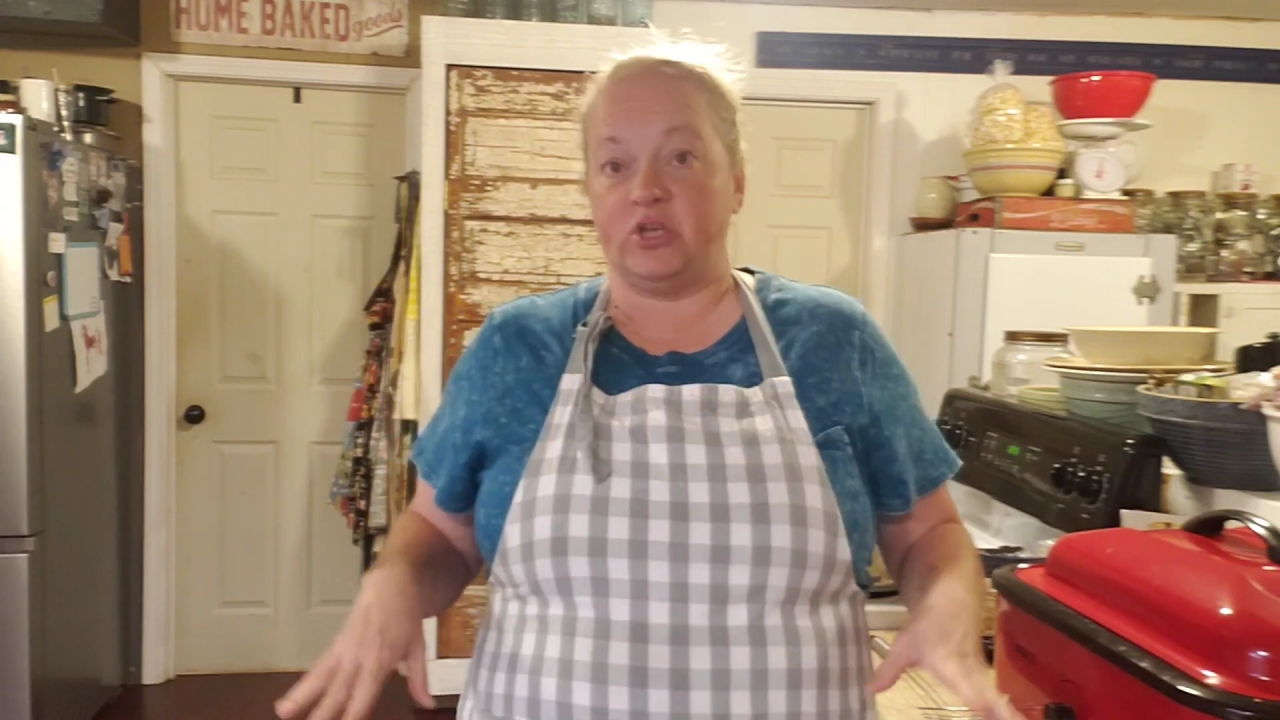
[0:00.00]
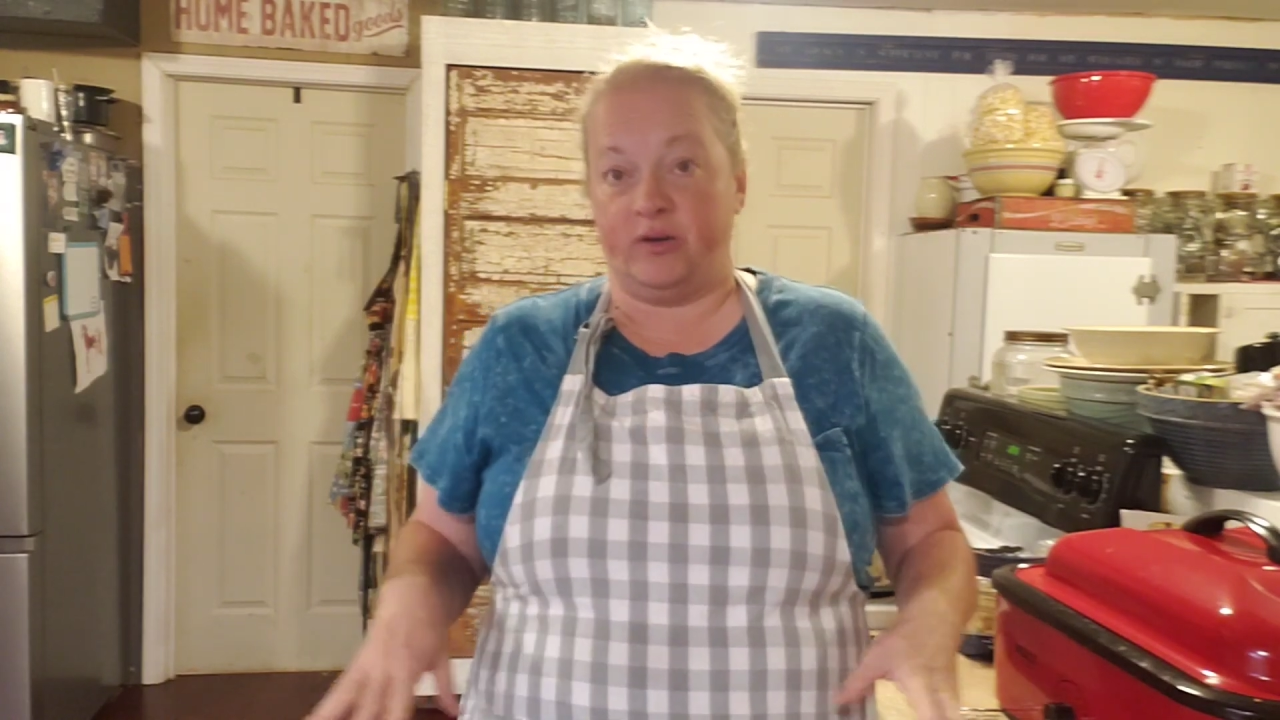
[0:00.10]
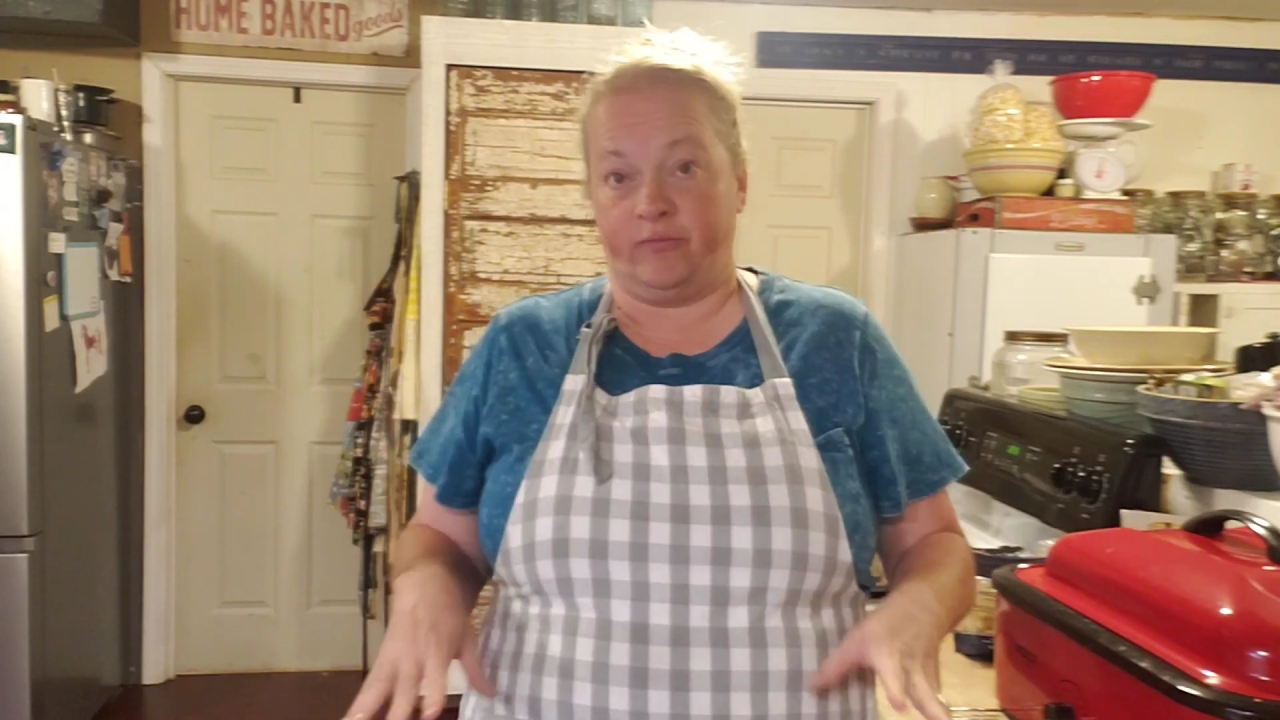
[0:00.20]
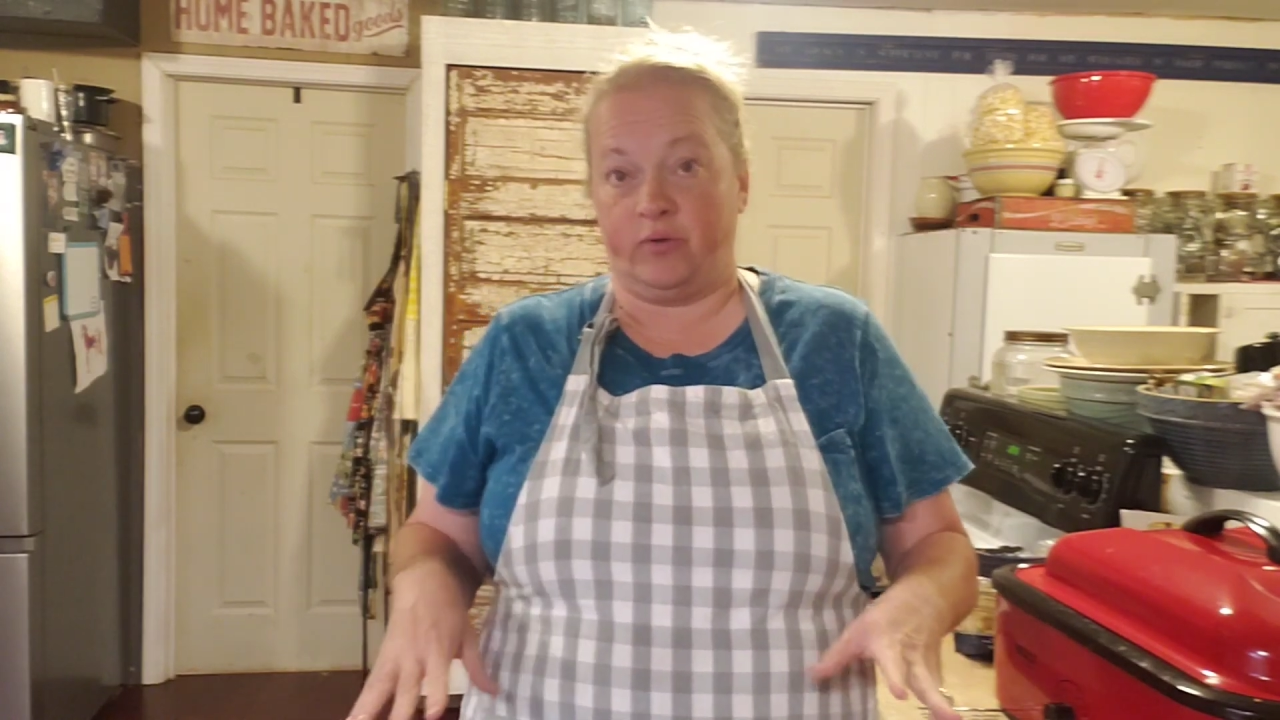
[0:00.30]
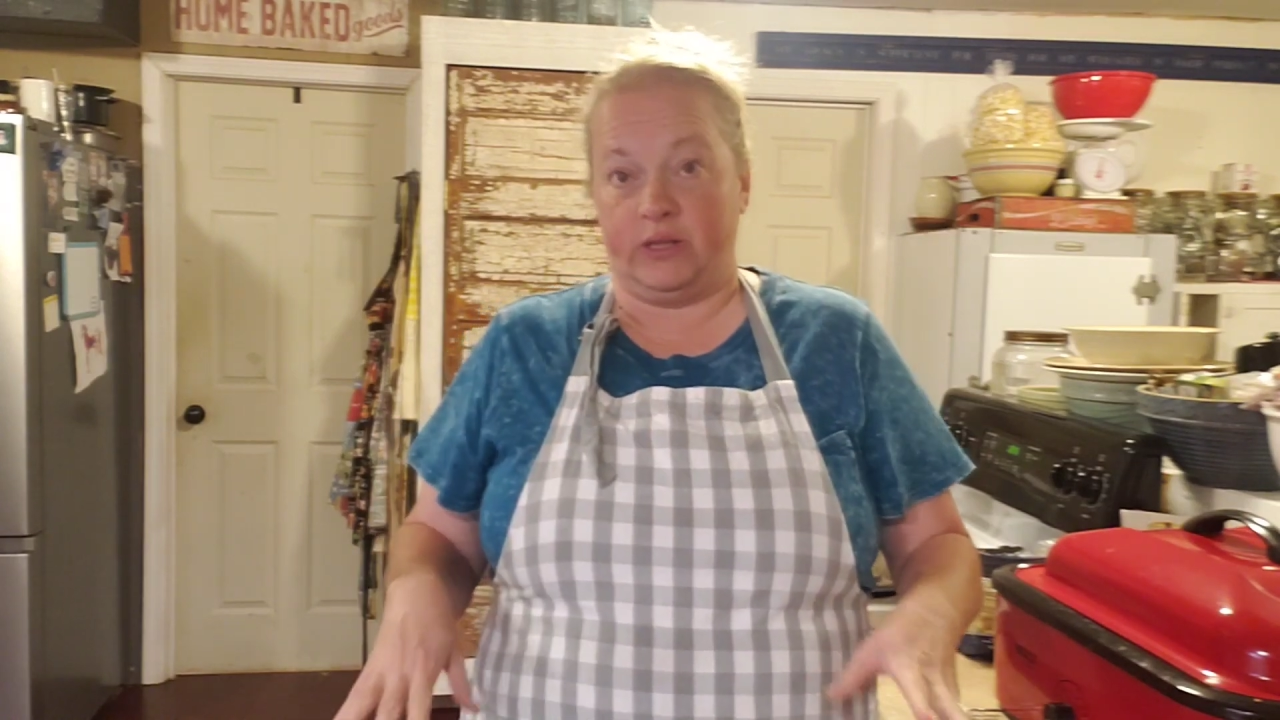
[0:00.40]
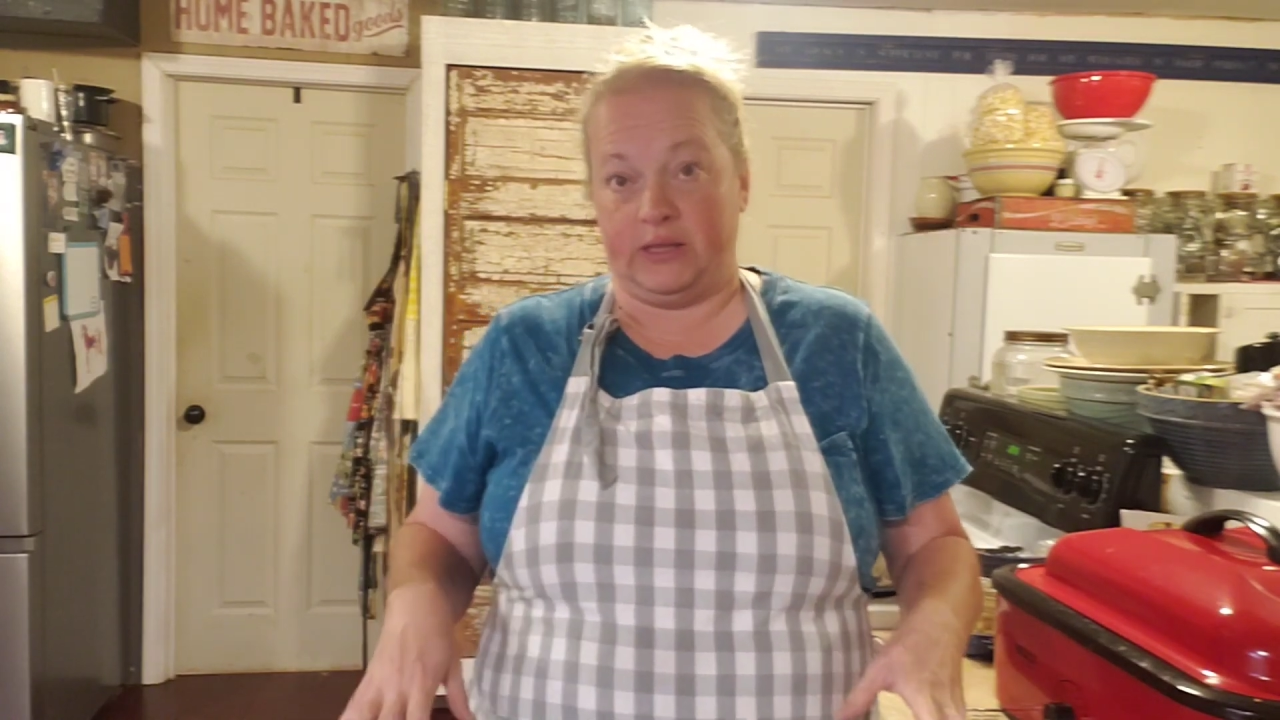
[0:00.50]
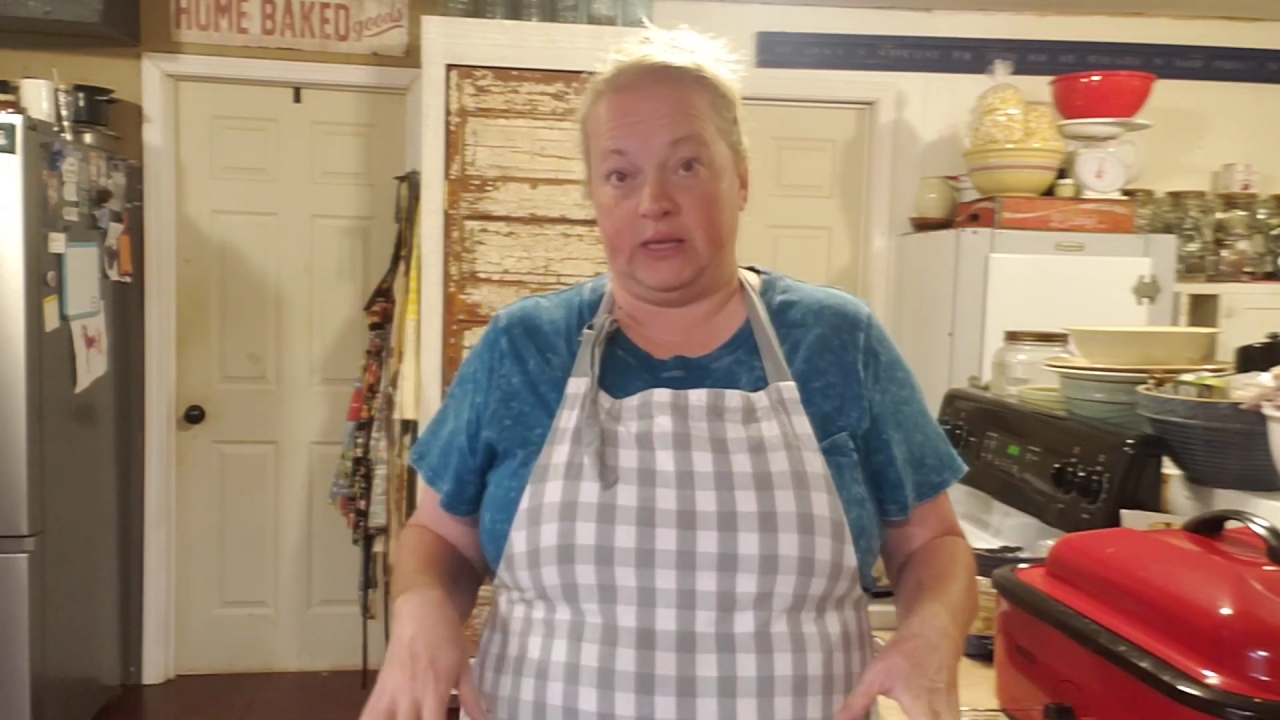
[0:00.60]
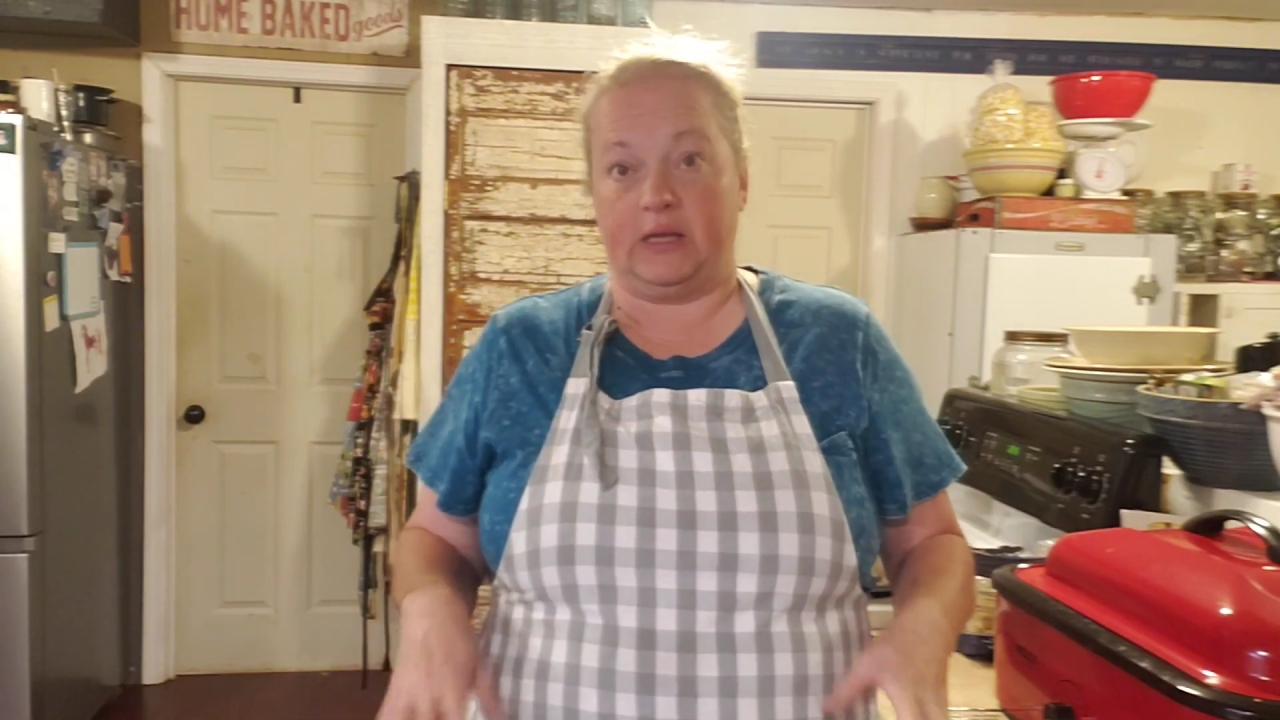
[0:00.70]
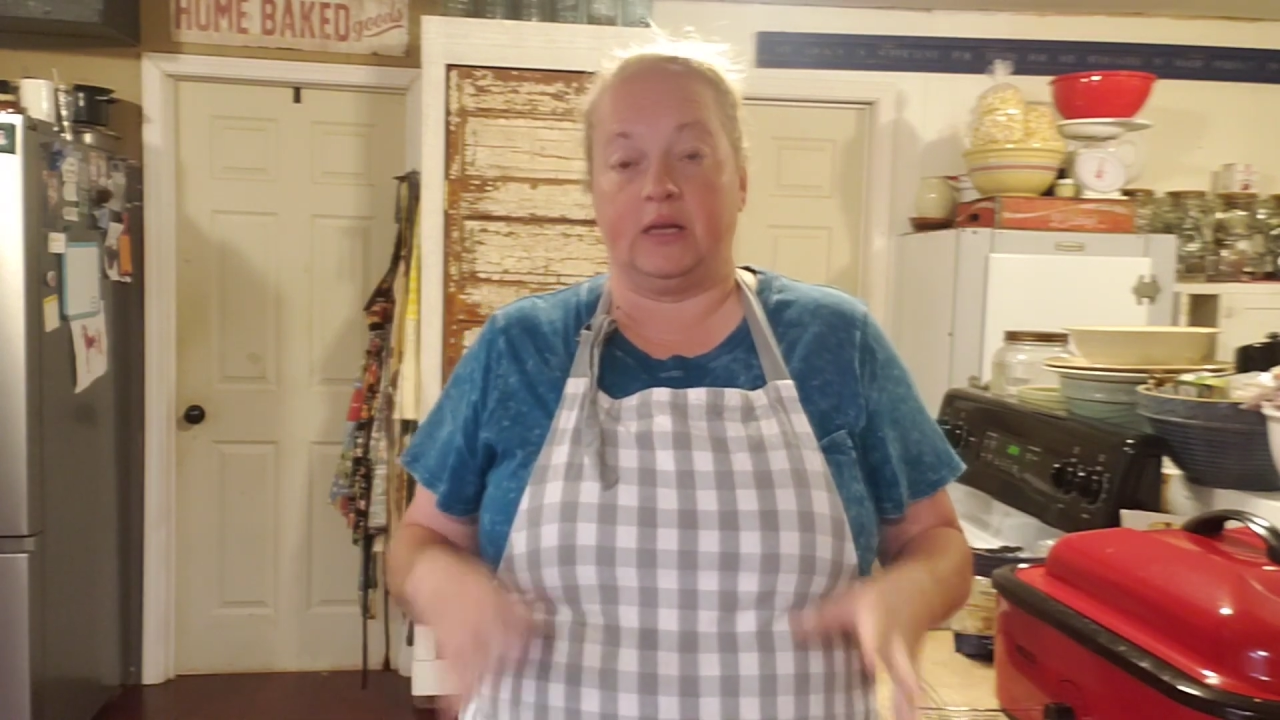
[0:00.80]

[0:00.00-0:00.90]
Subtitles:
everything.